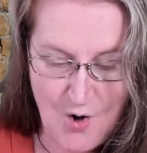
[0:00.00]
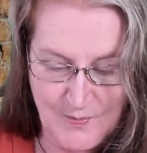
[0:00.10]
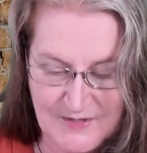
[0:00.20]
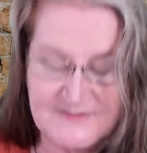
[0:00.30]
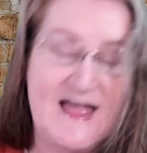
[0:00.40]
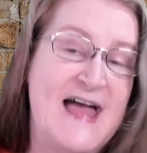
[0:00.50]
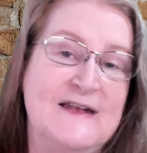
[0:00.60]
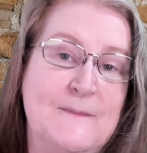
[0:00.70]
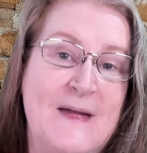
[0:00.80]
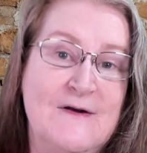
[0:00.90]
We also
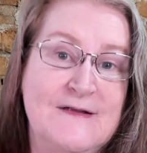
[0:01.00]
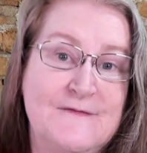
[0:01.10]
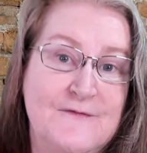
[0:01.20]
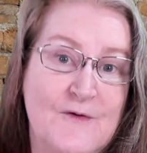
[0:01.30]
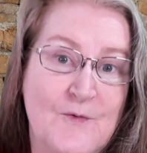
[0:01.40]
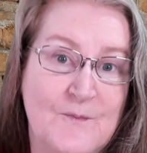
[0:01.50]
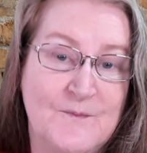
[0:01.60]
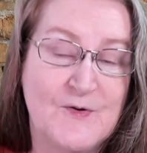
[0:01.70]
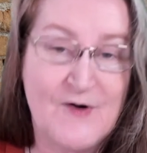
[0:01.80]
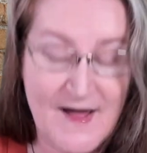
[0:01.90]
had Mary
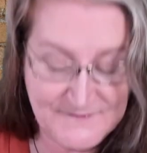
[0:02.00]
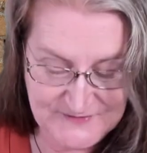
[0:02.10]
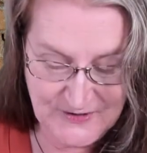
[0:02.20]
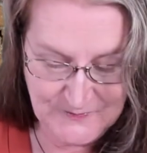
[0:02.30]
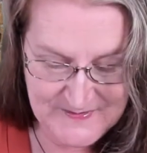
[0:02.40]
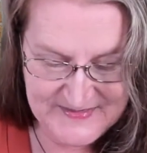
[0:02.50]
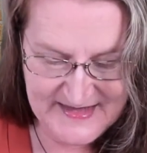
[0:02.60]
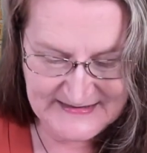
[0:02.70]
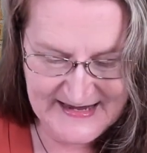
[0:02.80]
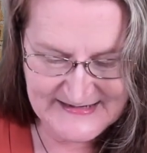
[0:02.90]
from Craft Zone with
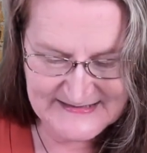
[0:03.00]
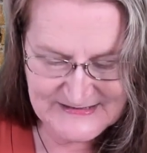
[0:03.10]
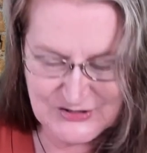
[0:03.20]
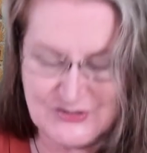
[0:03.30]
their latest,